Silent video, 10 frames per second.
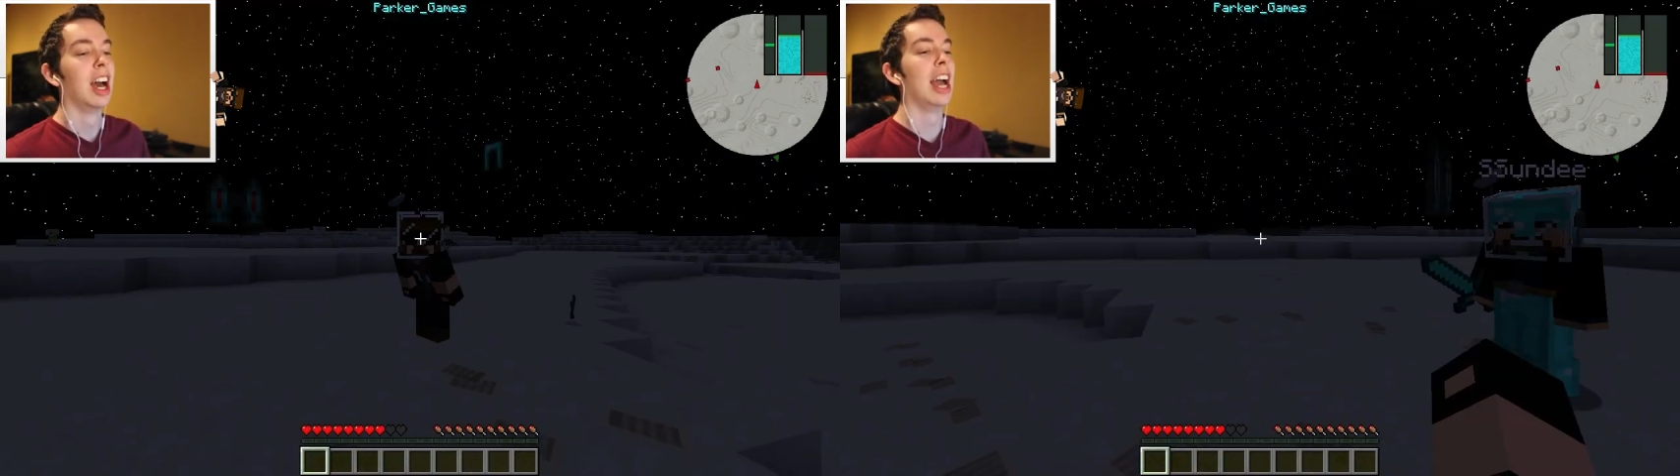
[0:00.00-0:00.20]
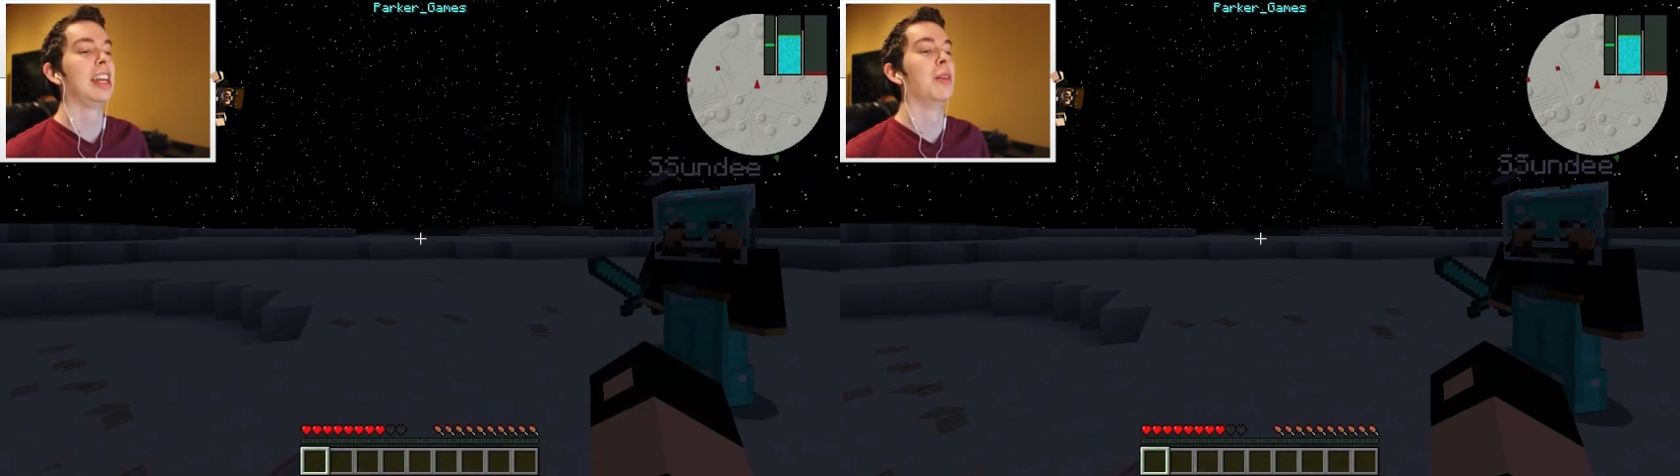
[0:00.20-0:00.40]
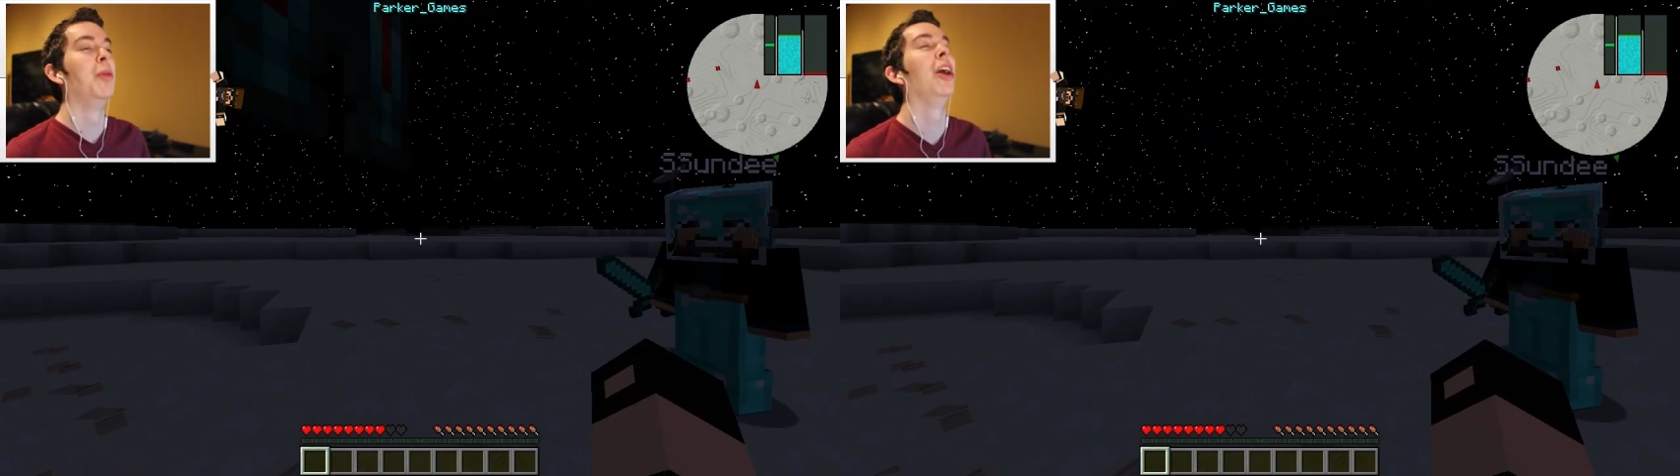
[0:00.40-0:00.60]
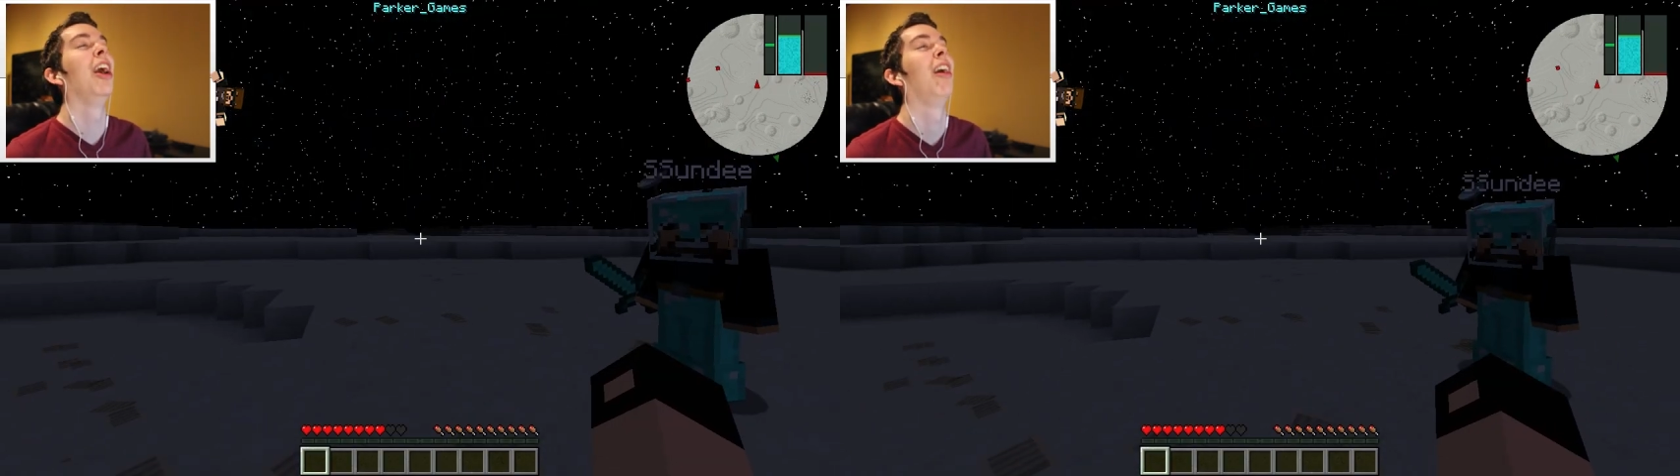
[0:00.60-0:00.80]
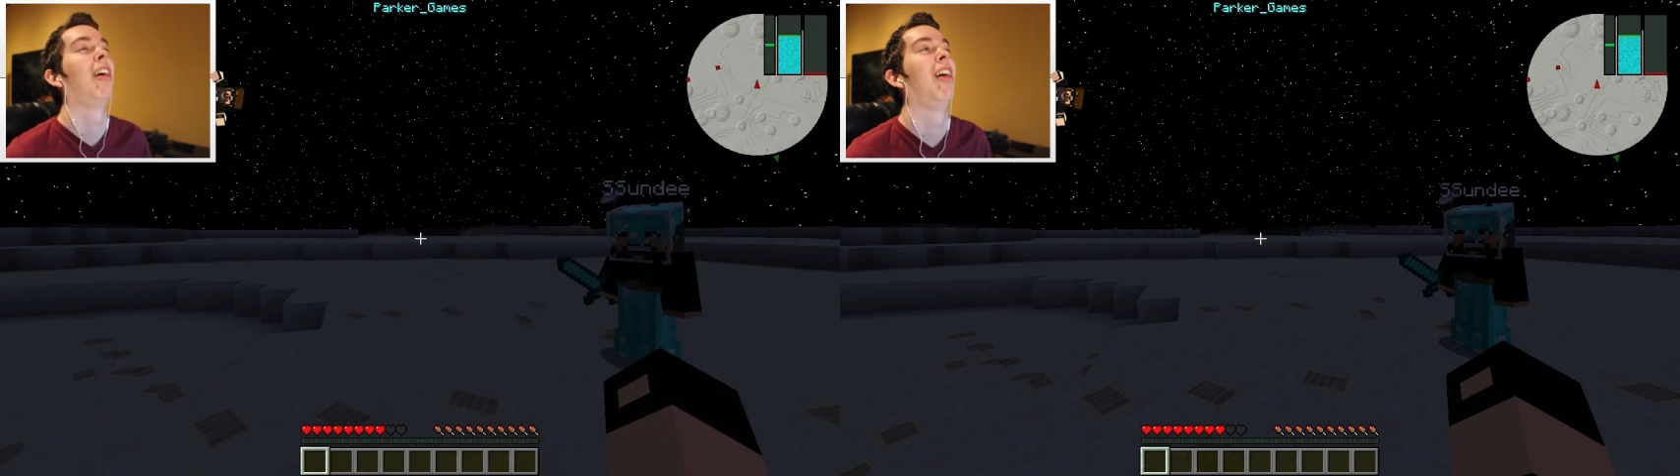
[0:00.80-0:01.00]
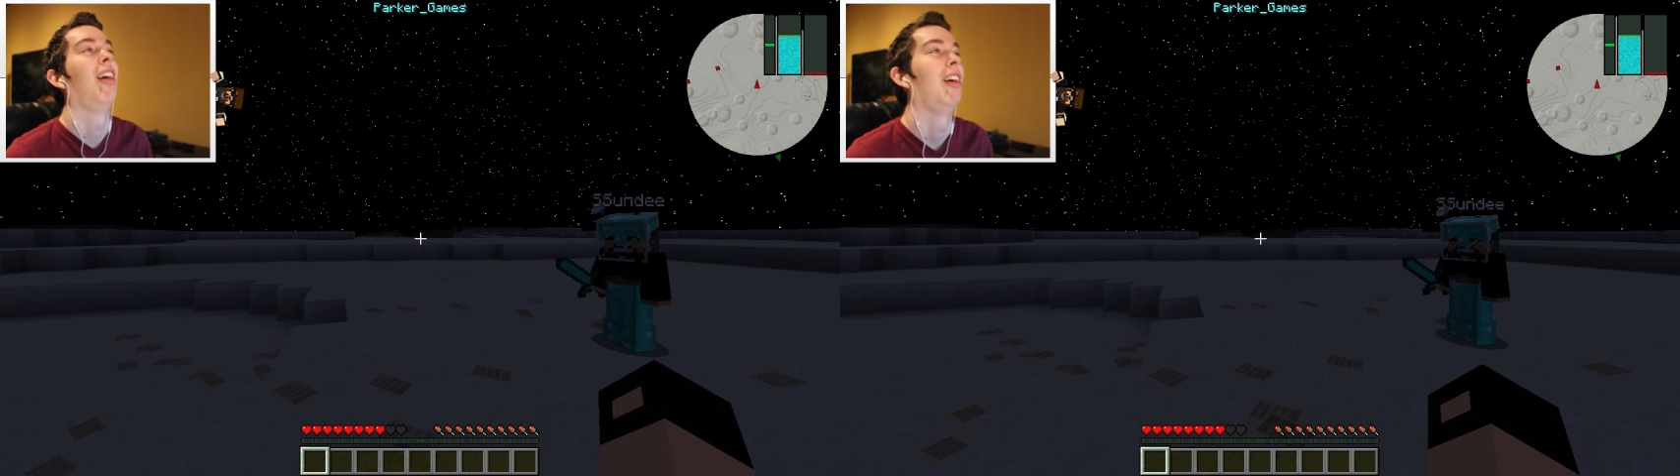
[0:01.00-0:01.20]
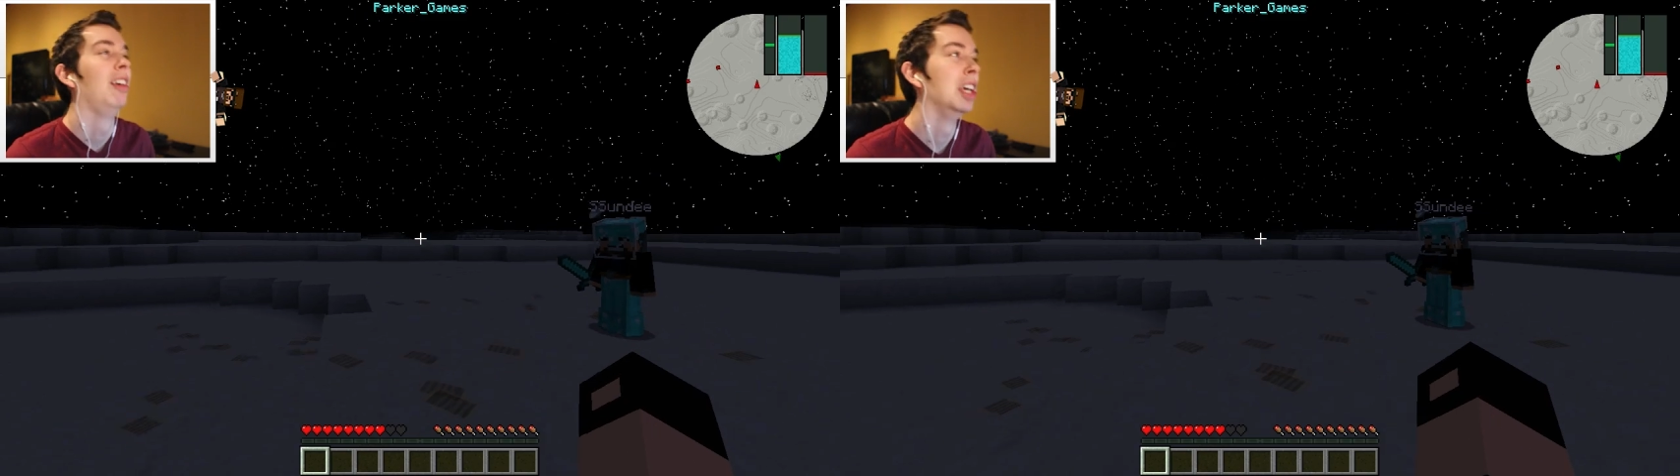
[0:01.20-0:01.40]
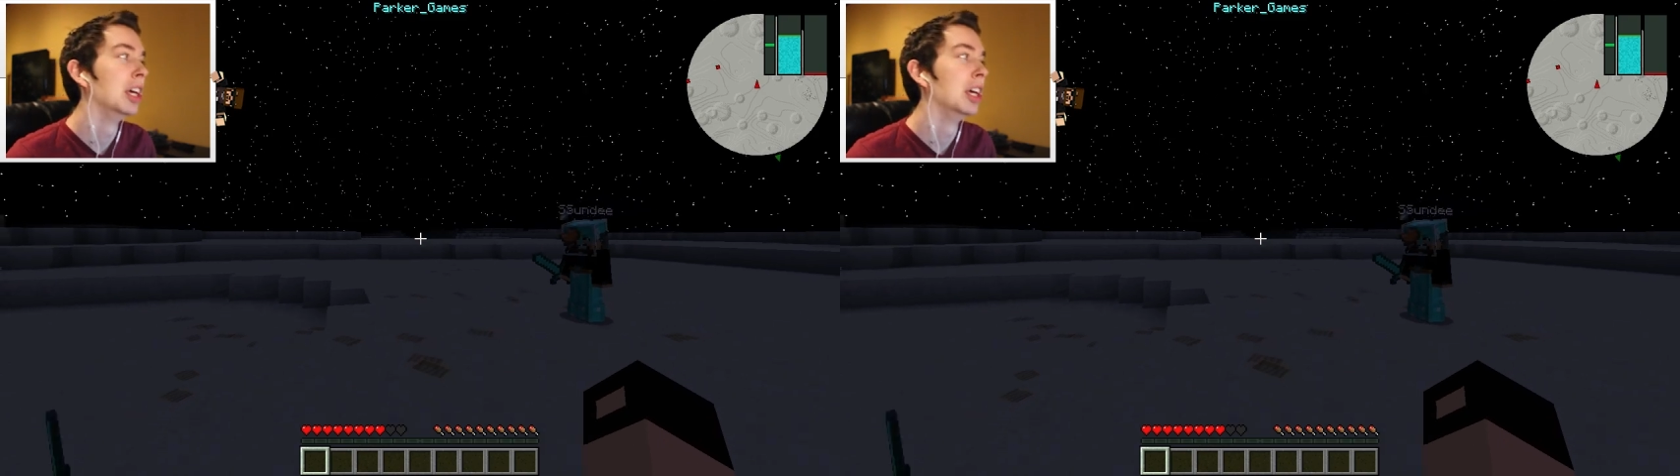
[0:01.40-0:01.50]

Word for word: I can breathe.